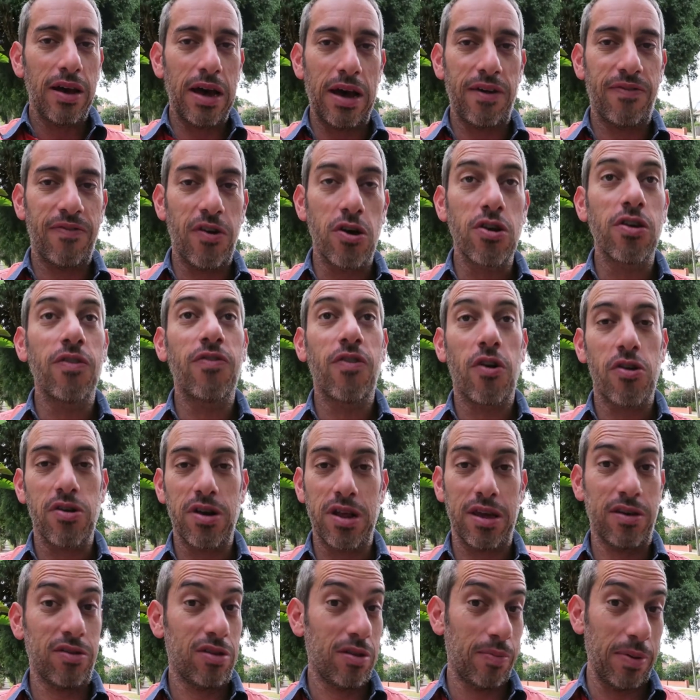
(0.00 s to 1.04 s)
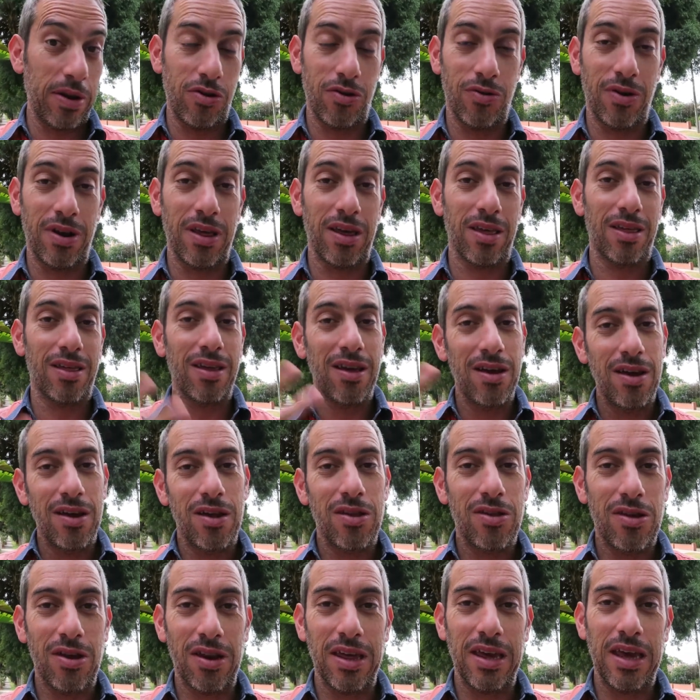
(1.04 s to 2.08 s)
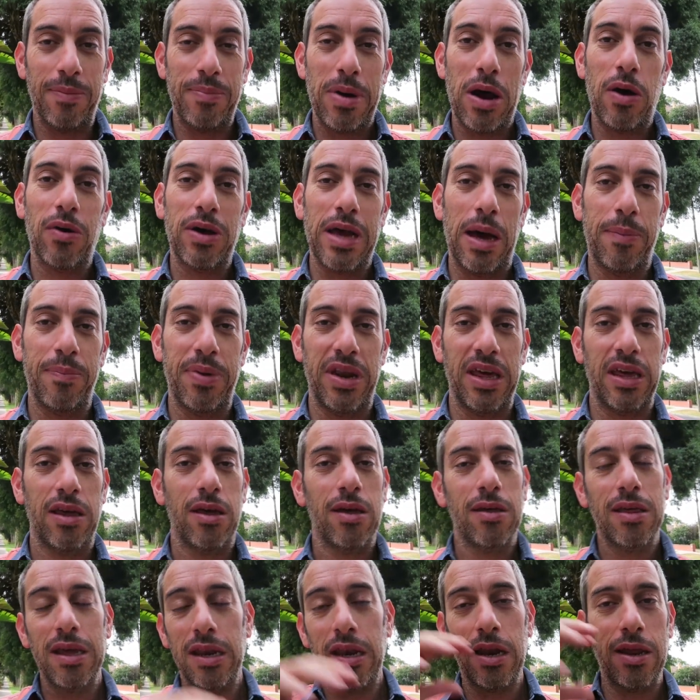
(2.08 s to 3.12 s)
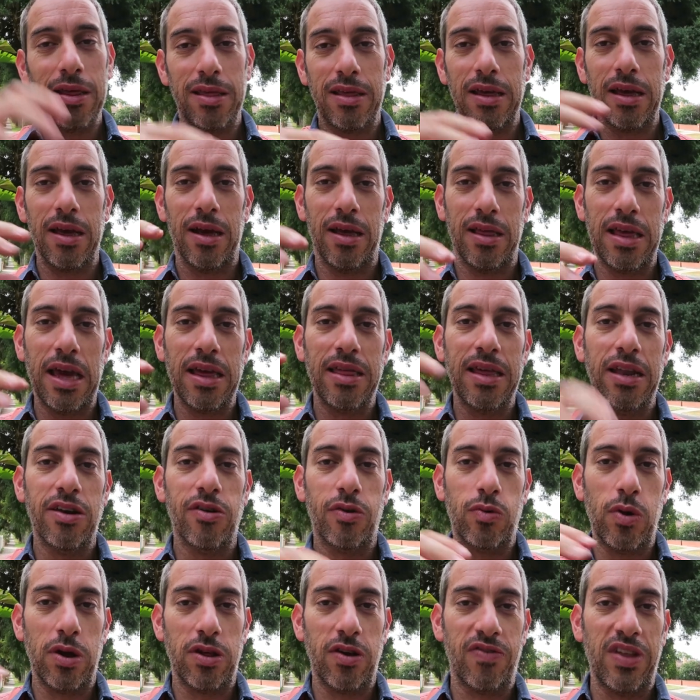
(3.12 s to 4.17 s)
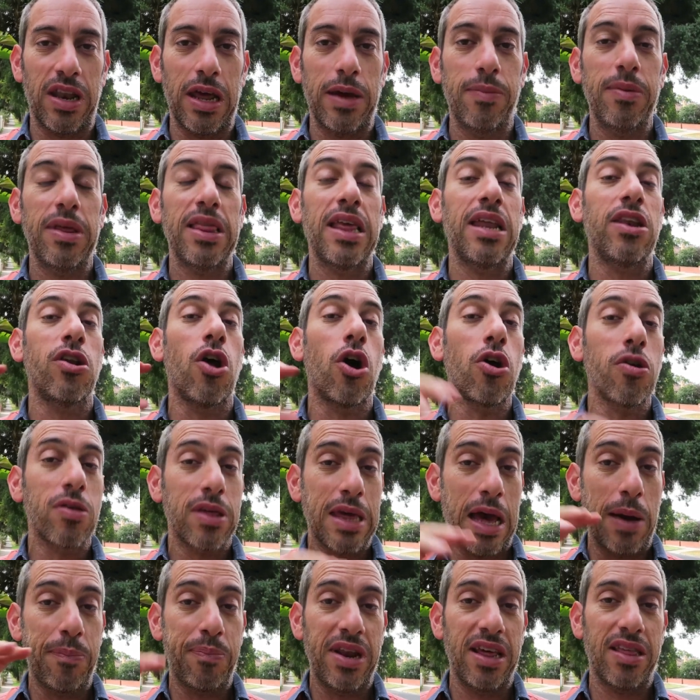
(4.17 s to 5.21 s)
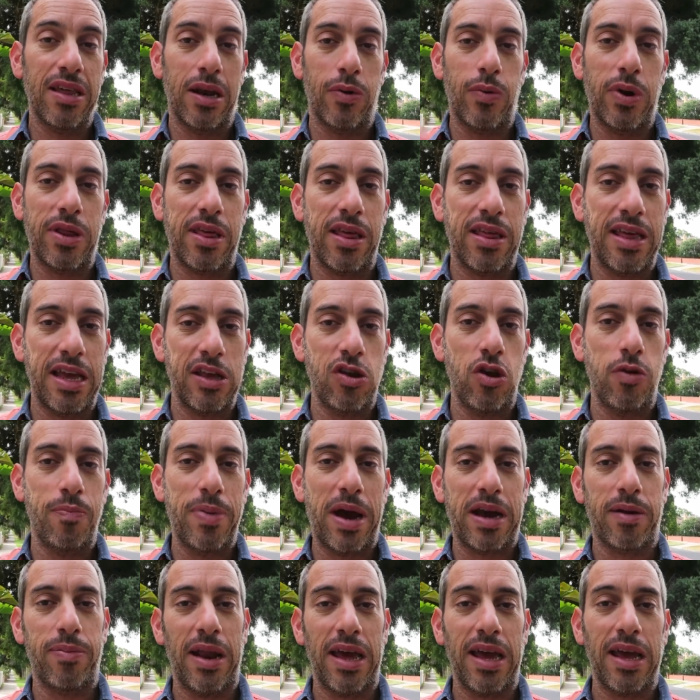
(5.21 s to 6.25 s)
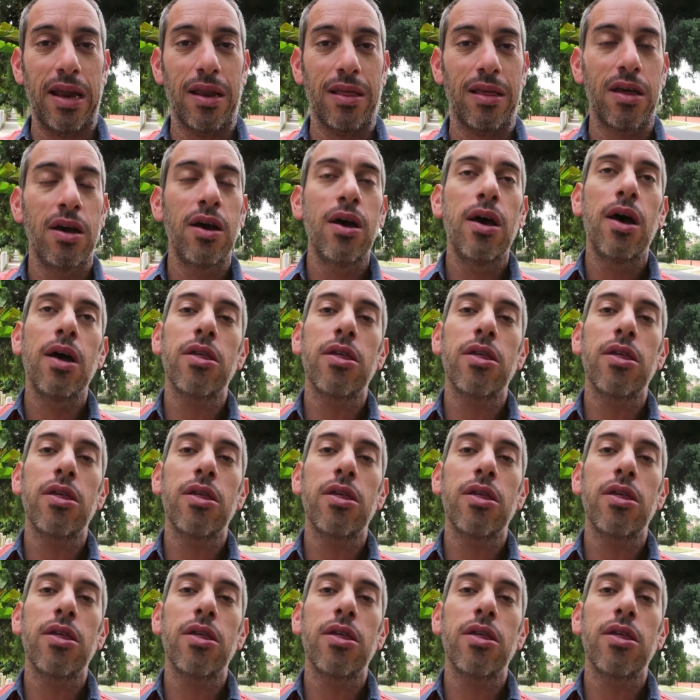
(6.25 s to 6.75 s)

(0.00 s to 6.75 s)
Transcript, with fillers: uh, phone authority, depending who it is, to the uh, power company. Send a, uh, they send a request up to them, and then those companies are the ones that send you back plans.